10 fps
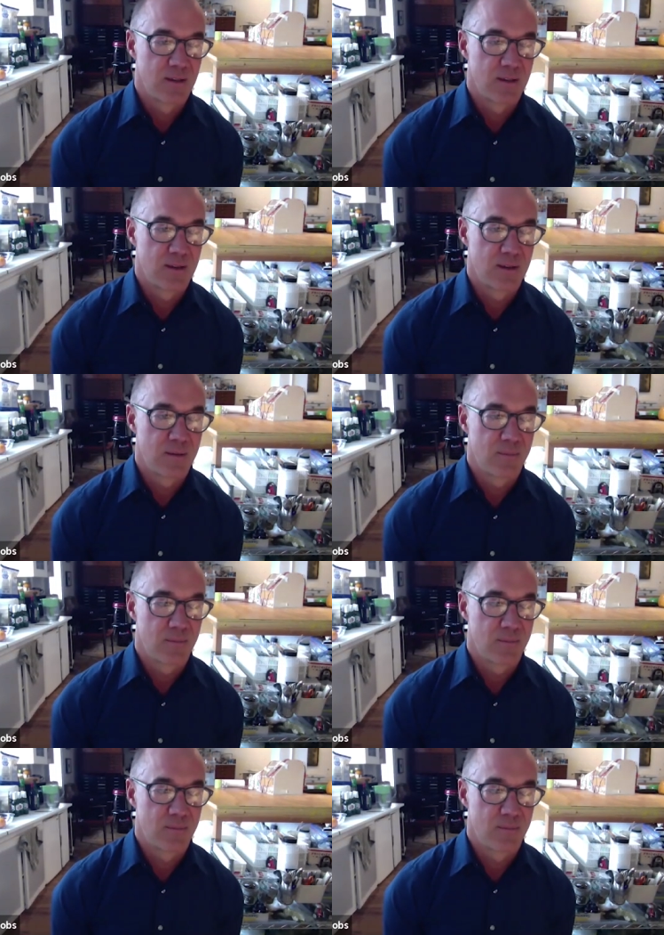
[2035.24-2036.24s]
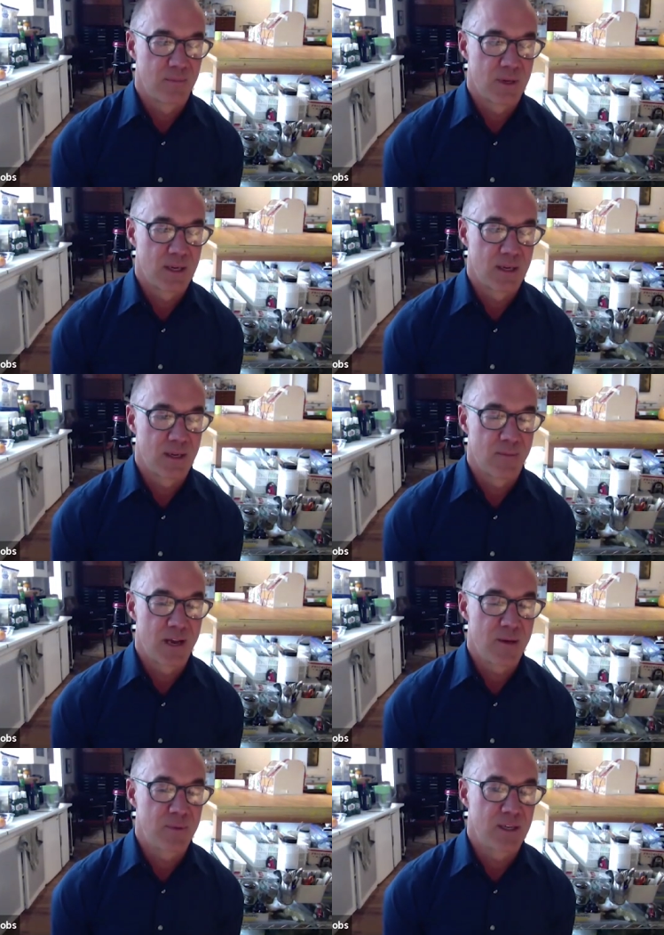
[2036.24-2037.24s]
um, I'm
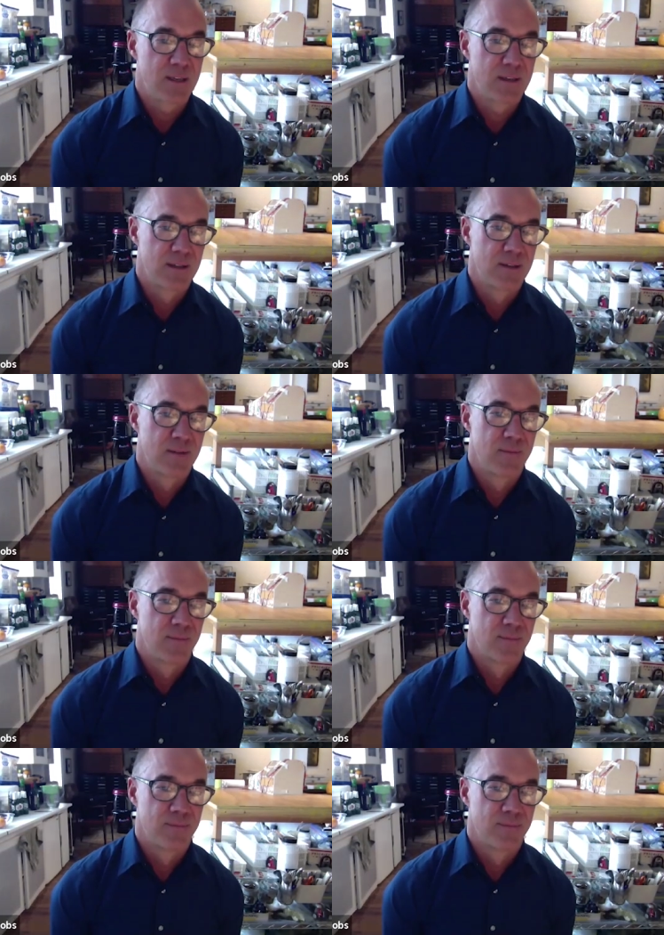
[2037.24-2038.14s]
happy. That